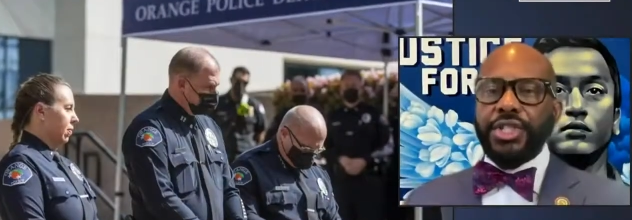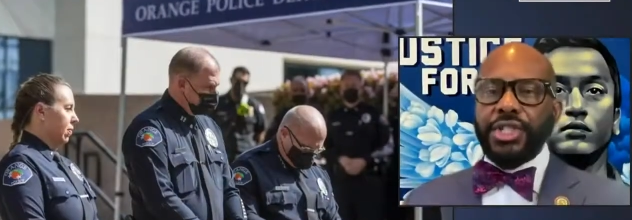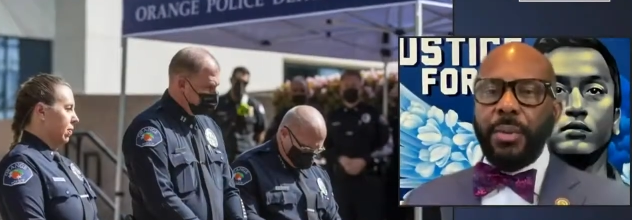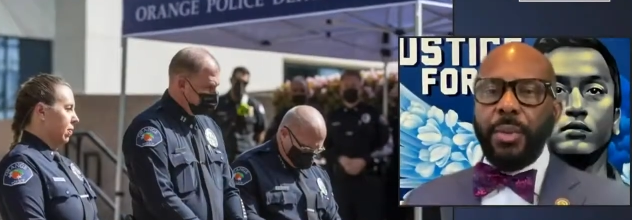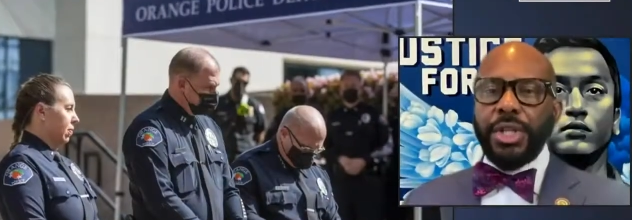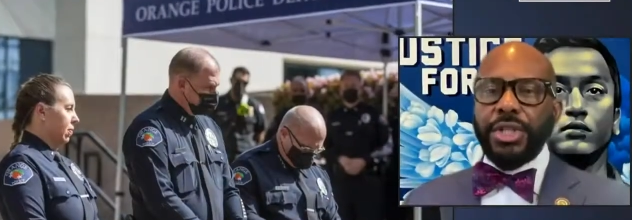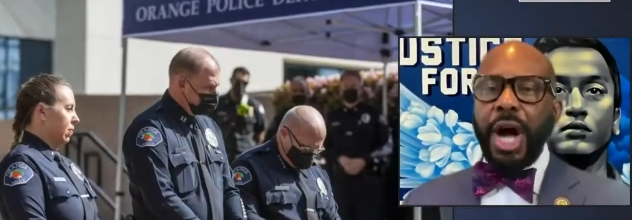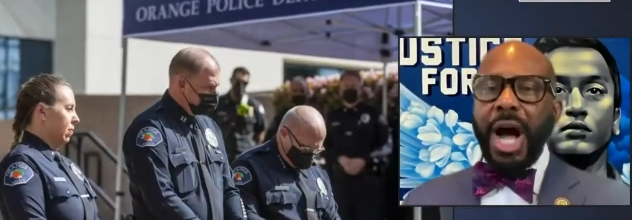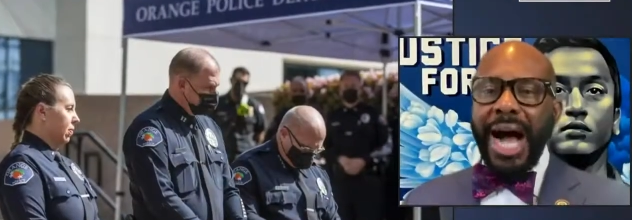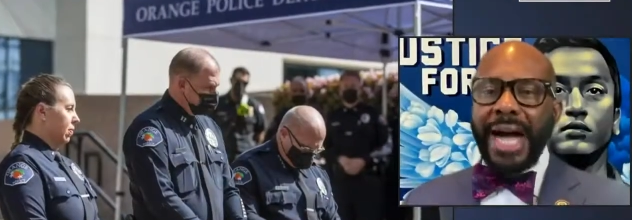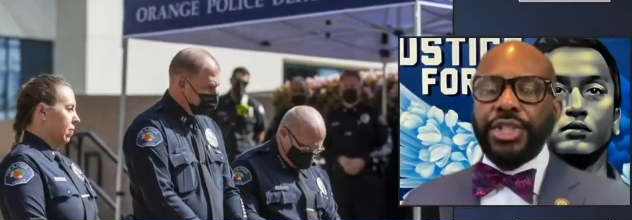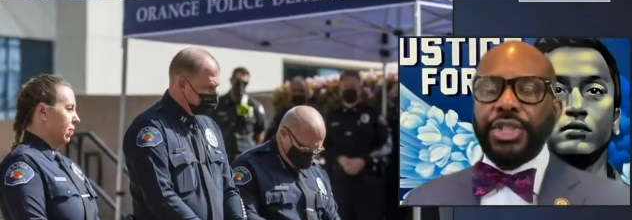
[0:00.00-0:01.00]
Speaker 1: cut
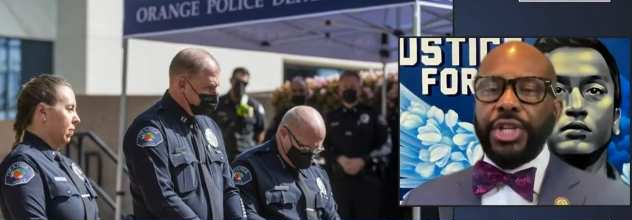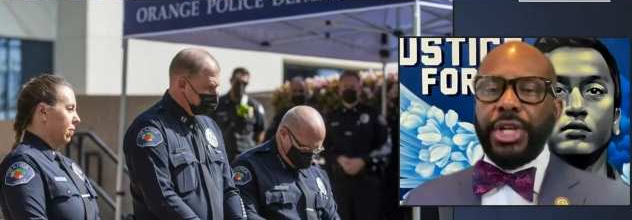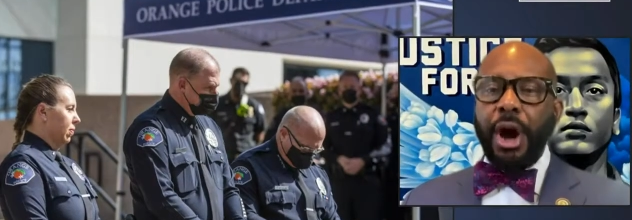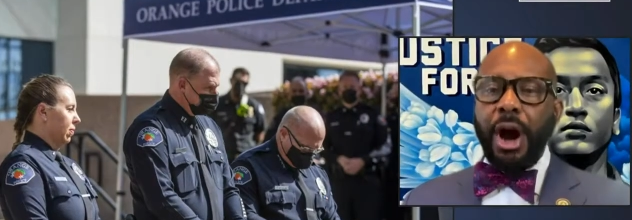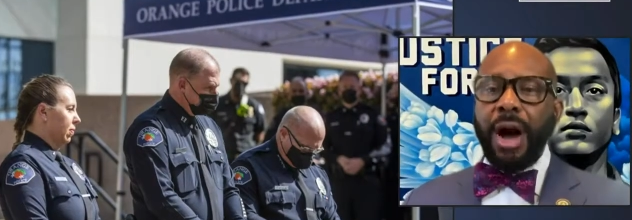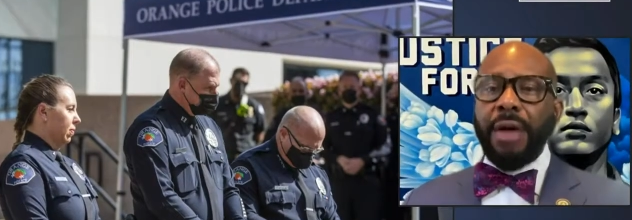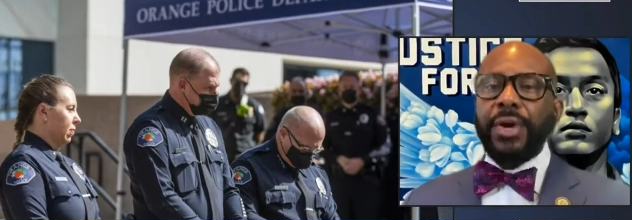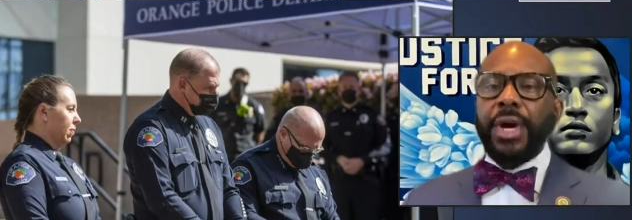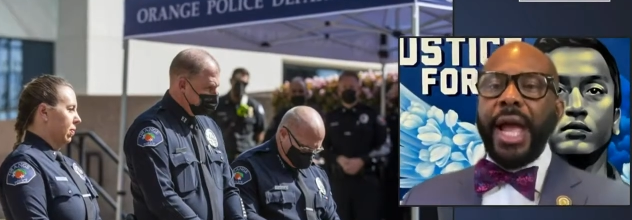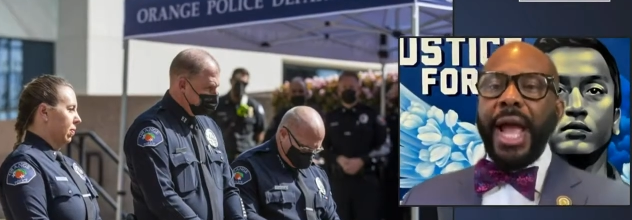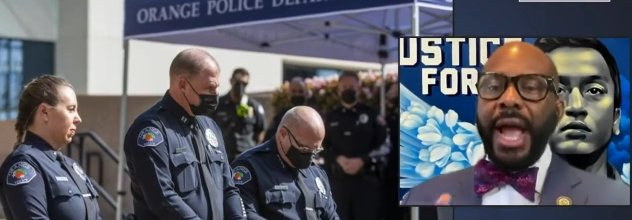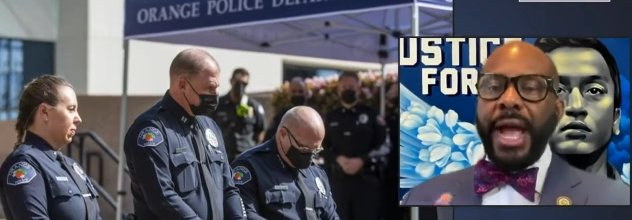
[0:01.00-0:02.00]
someone's oxygen
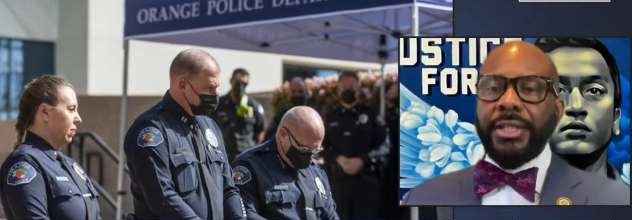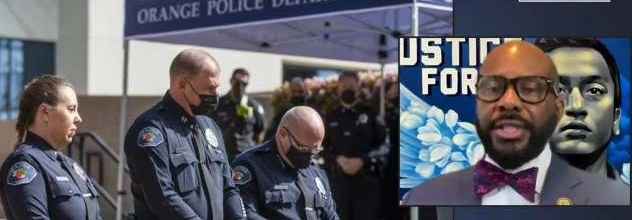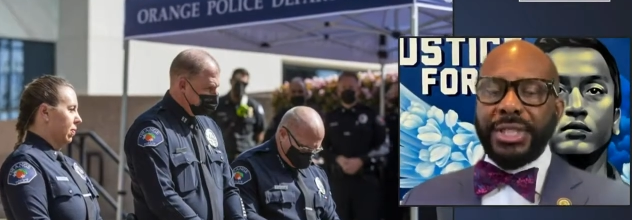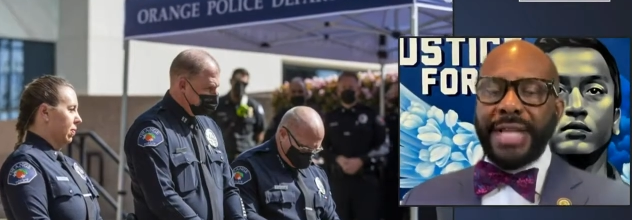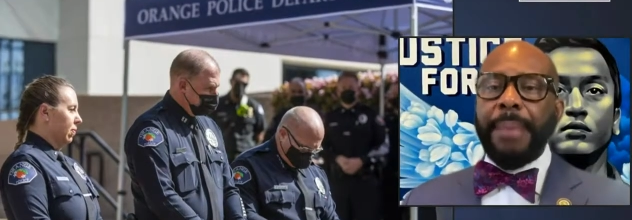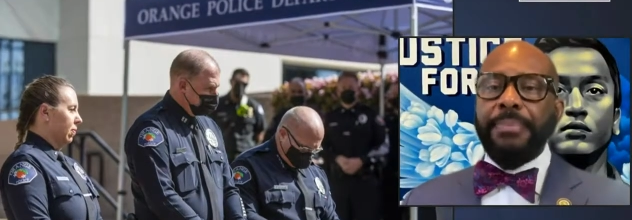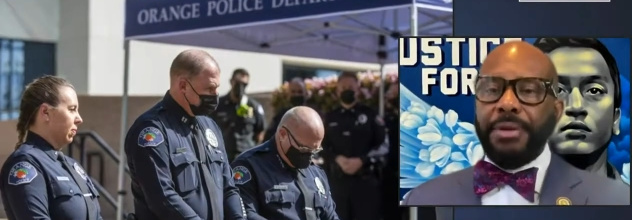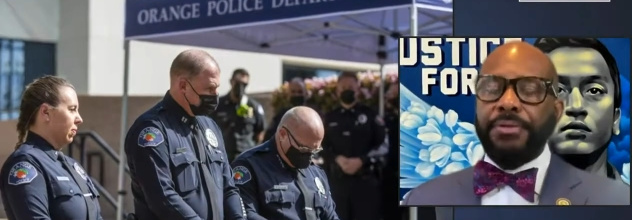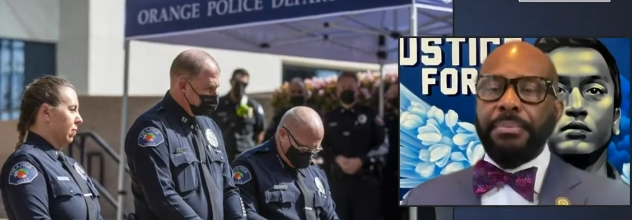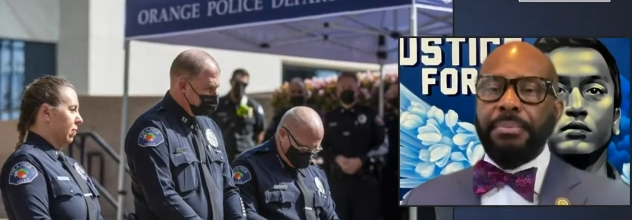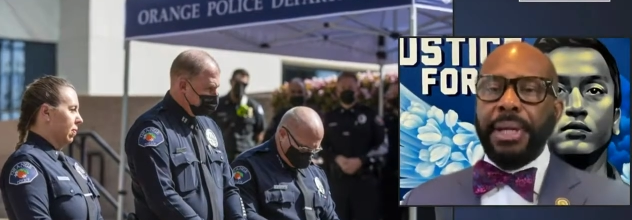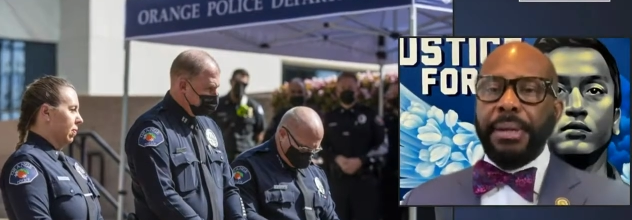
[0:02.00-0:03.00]
off and
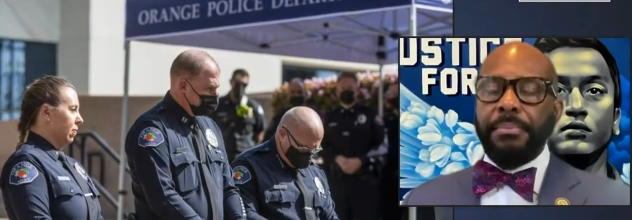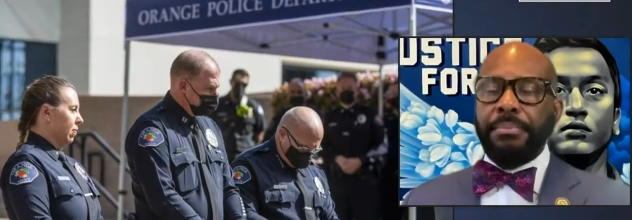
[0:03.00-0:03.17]
stopped him